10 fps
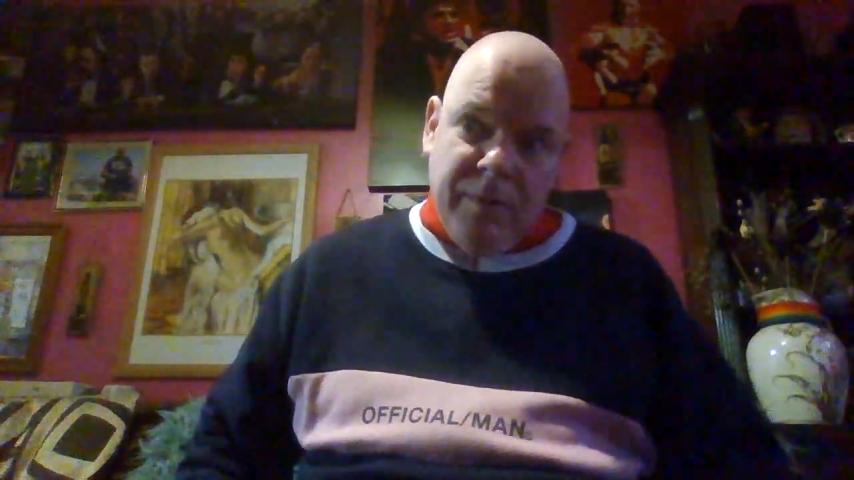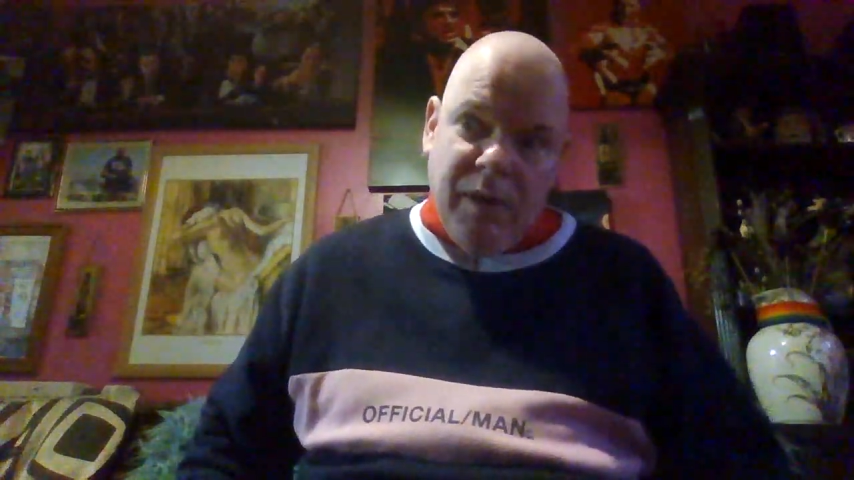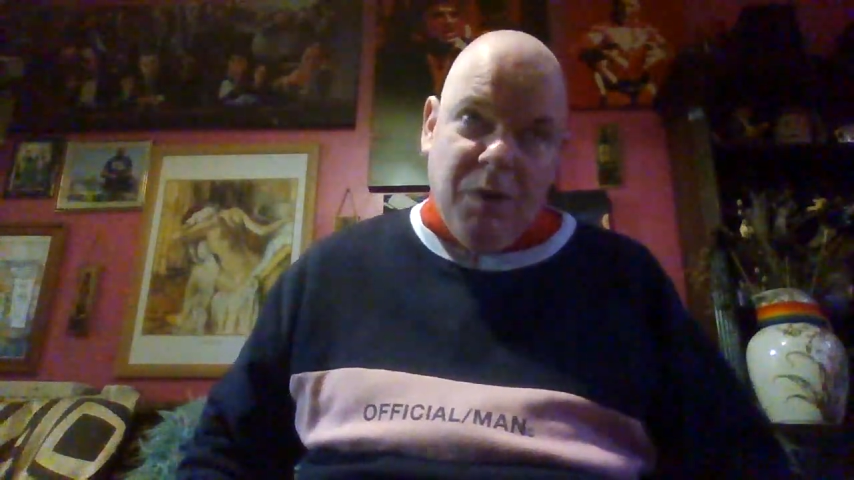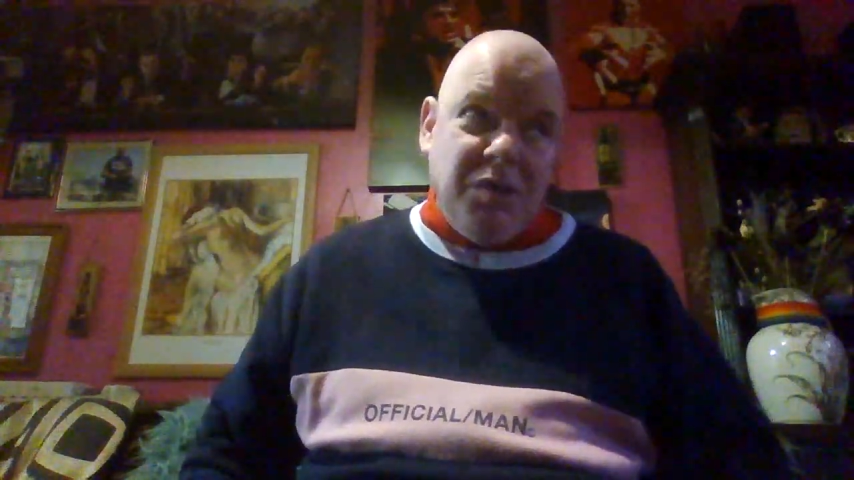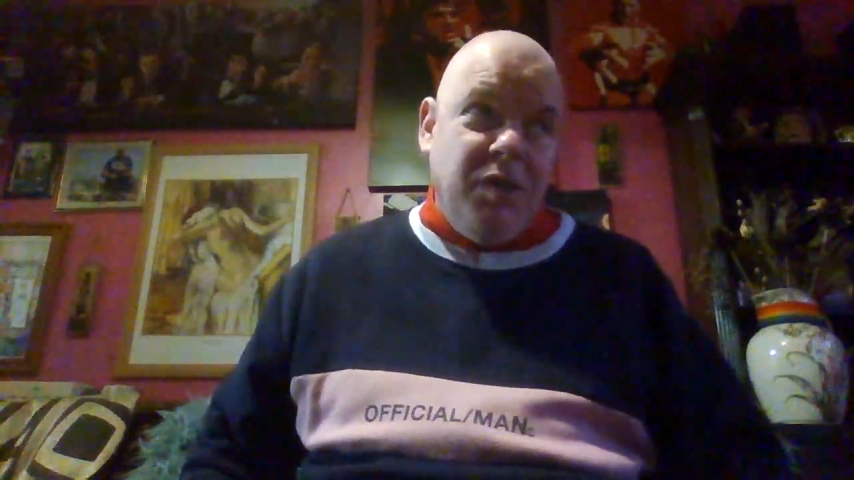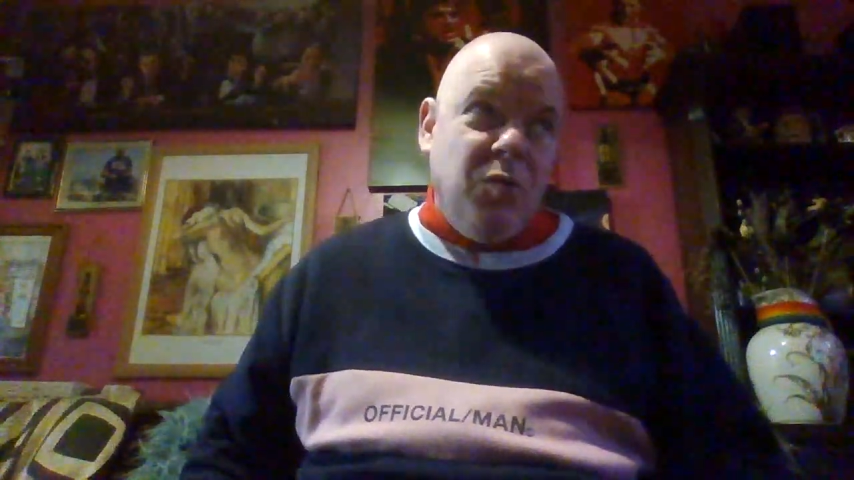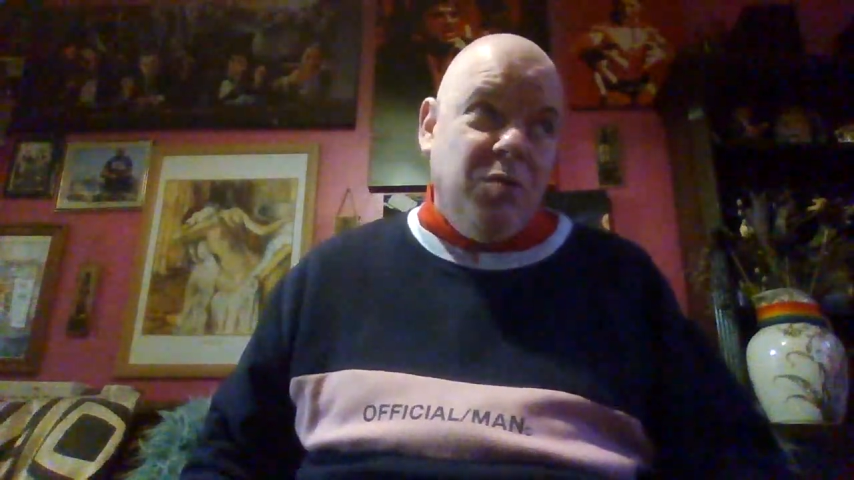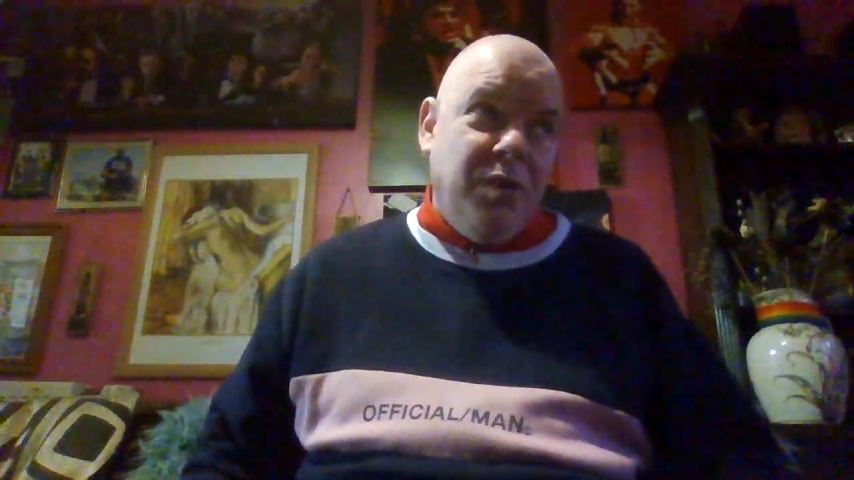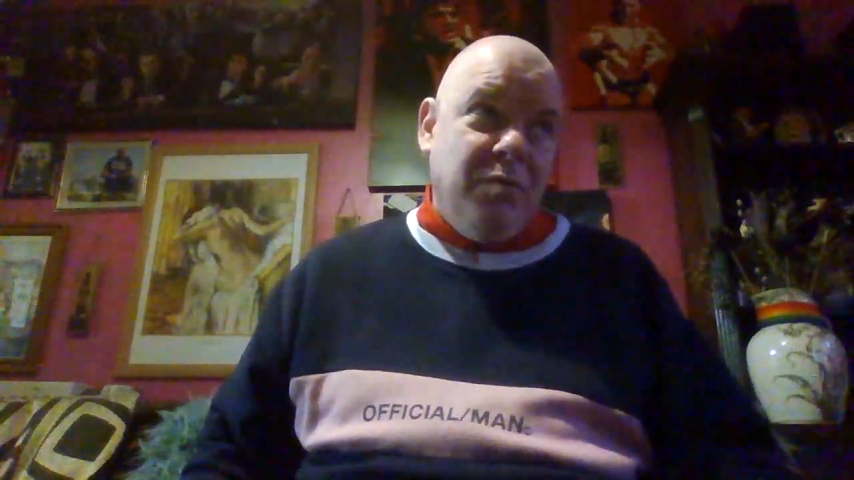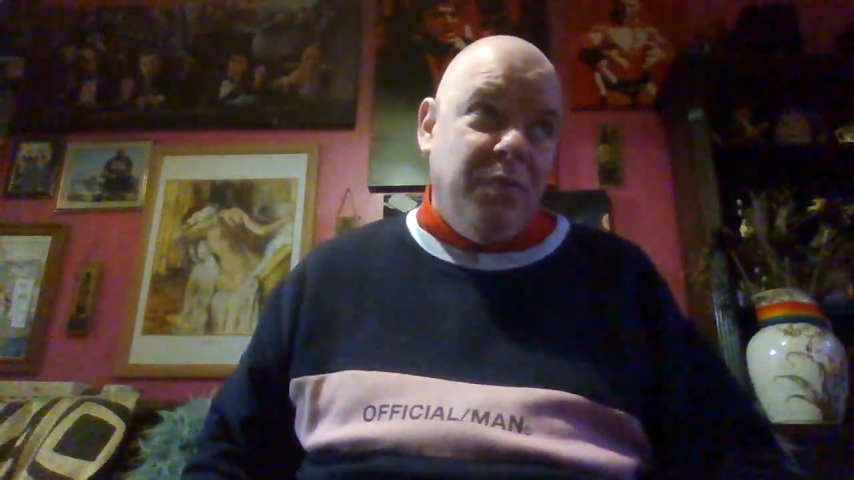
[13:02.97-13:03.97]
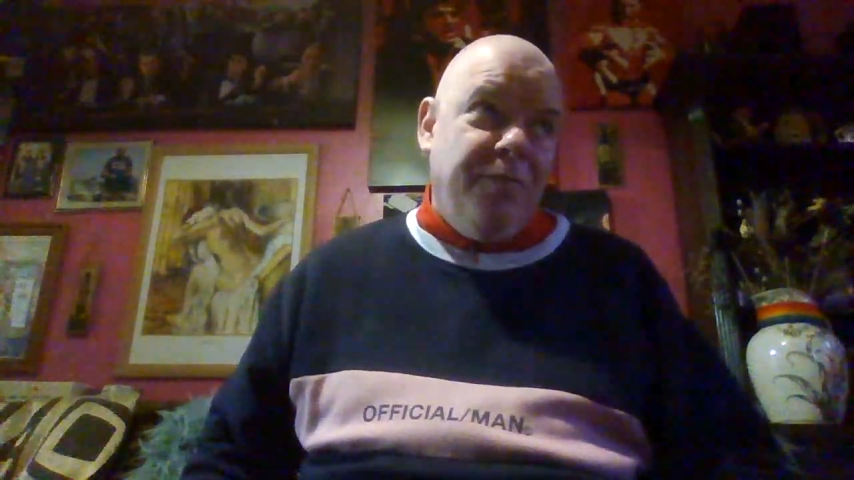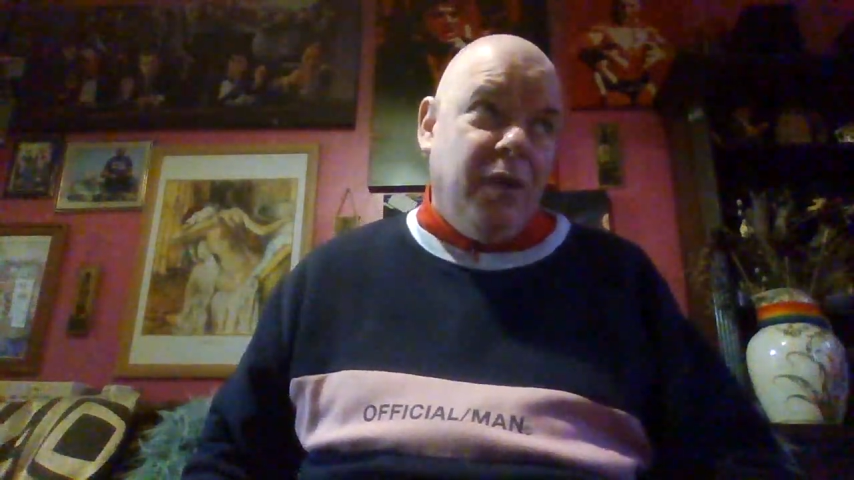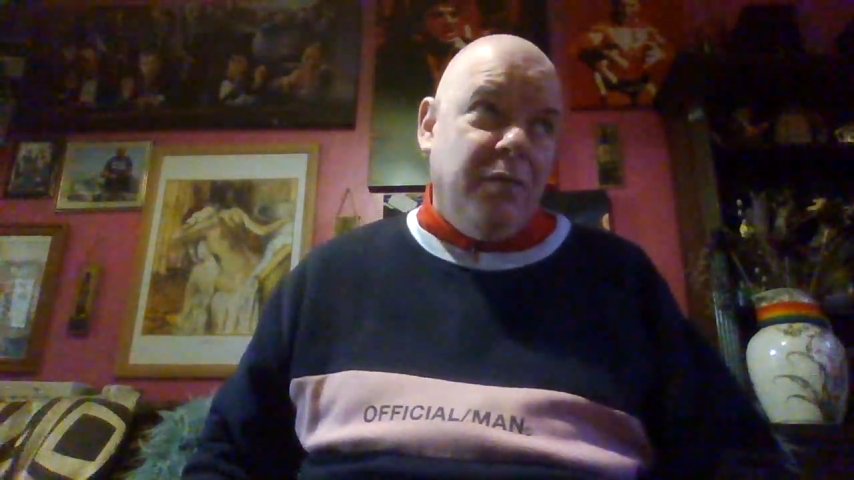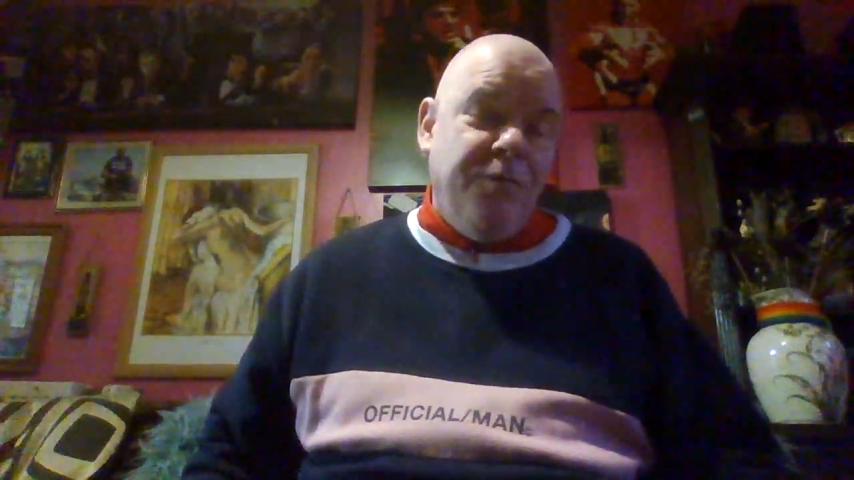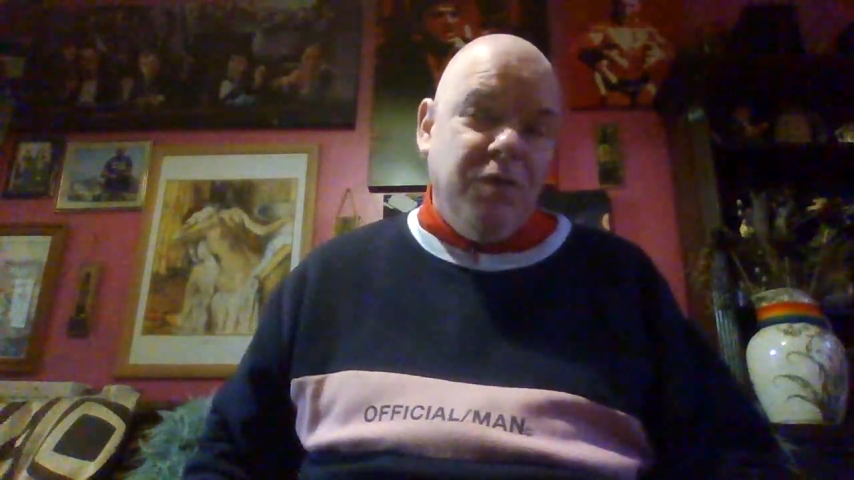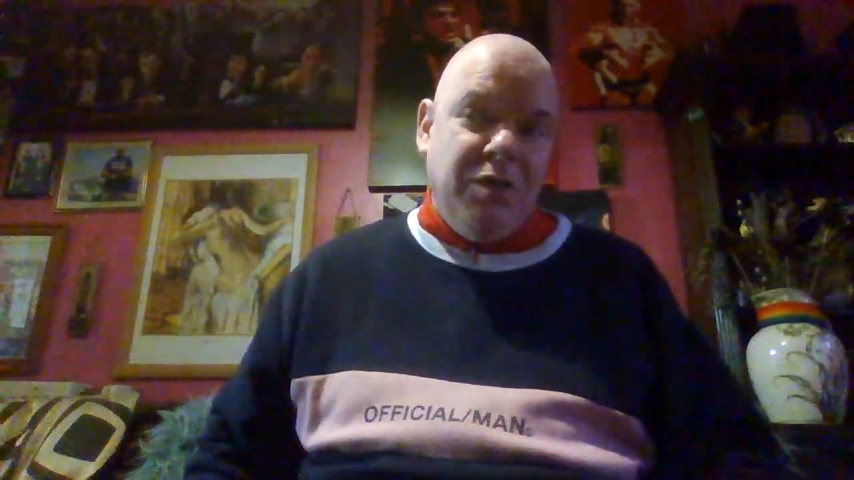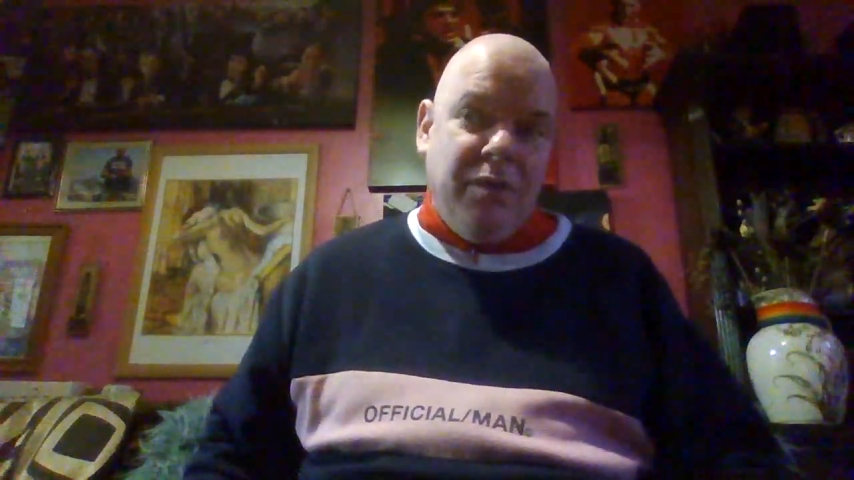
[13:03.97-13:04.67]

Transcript: I'm actually going down to Farm Foods and